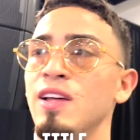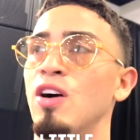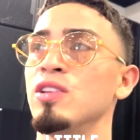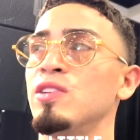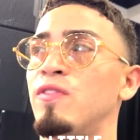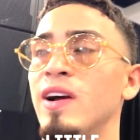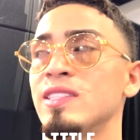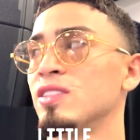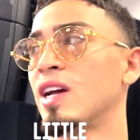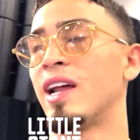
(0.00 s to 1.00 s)
All these
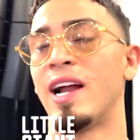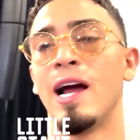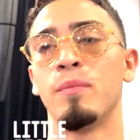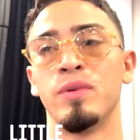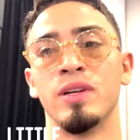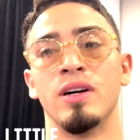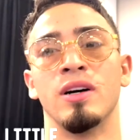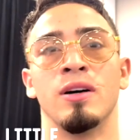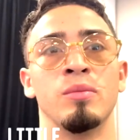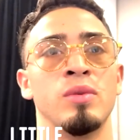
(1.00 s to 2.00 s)
fights have got to happen.
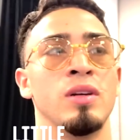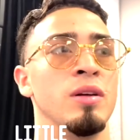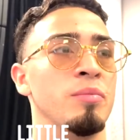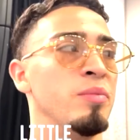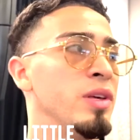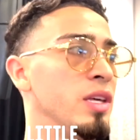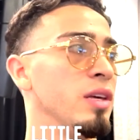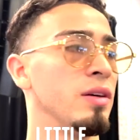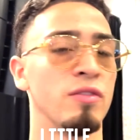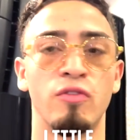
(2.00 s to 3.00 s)

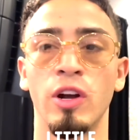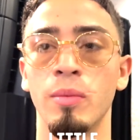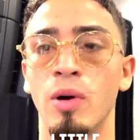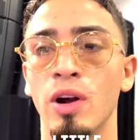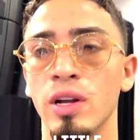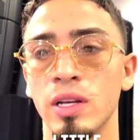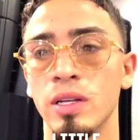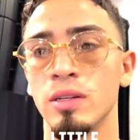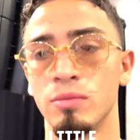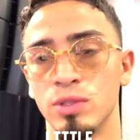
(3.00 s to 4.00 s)
Me, Frank
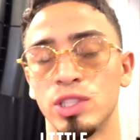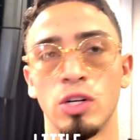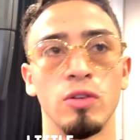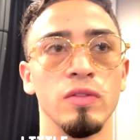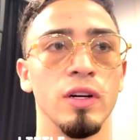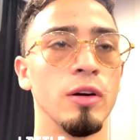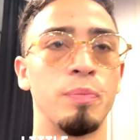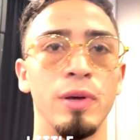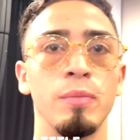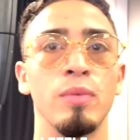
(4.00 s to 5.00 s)
Martin, Michelle Rivera,
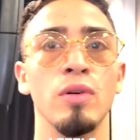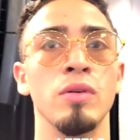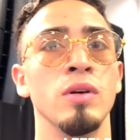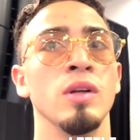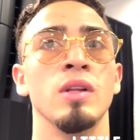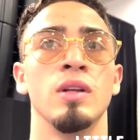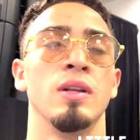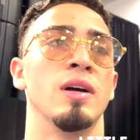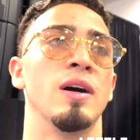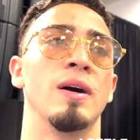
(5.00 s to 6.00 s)
Pitbull.
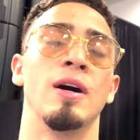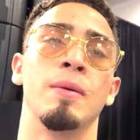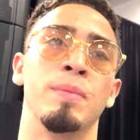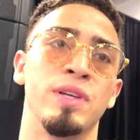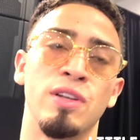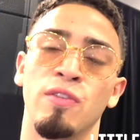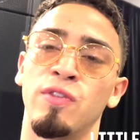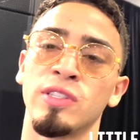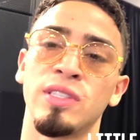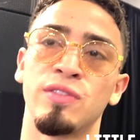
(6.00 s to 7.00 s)
But, you know,
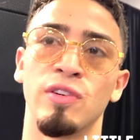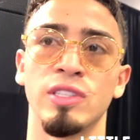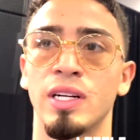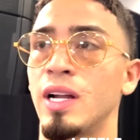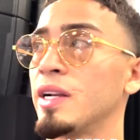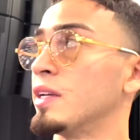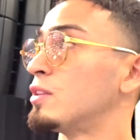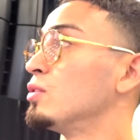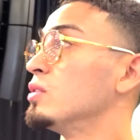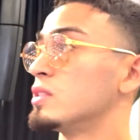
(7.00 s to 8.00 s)
first things first, I got to
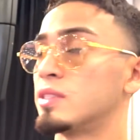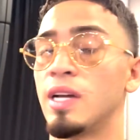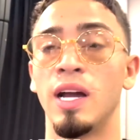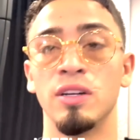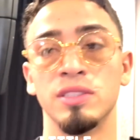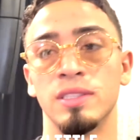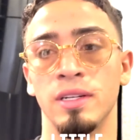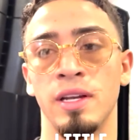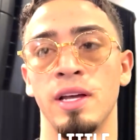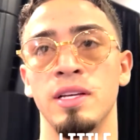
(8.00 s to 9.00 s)
get through this guy on
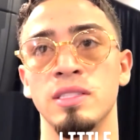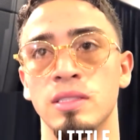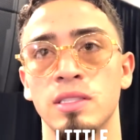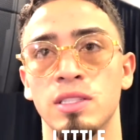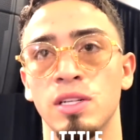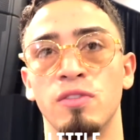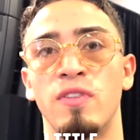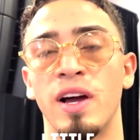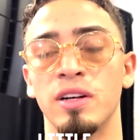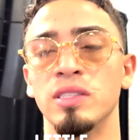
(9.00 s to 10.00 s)
Sunday. He's a good
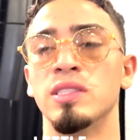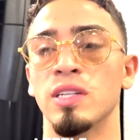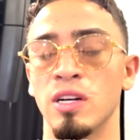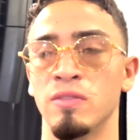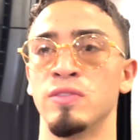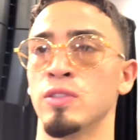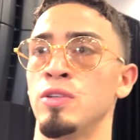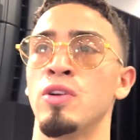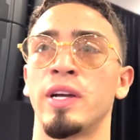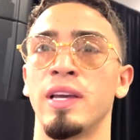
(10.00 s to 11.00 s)
fighter. He's tough. So,
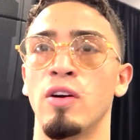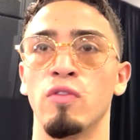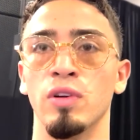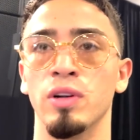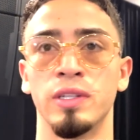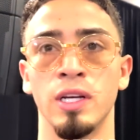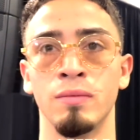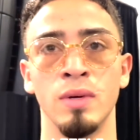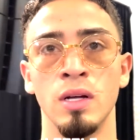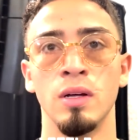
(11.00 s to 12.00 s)
you know, I can't overlook
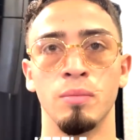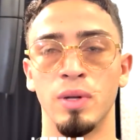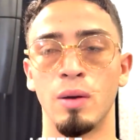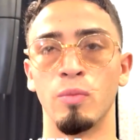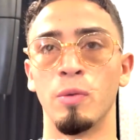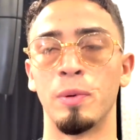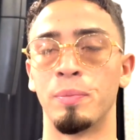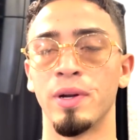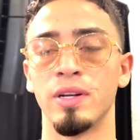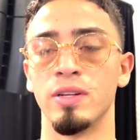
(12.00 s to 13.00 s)
him. But I'm well
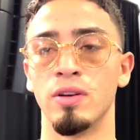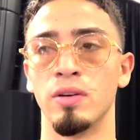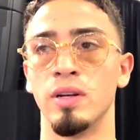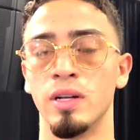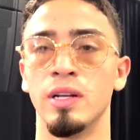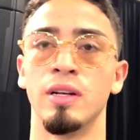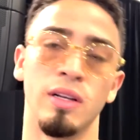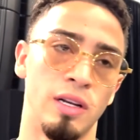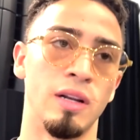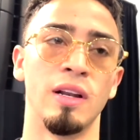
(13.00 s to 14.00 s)
prepared, you know, and I'm
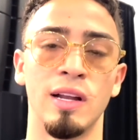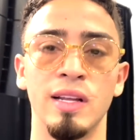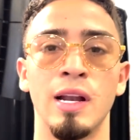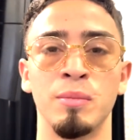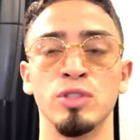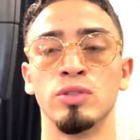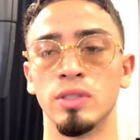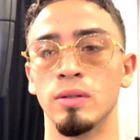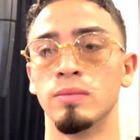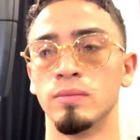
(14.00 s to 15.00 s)
going to do so.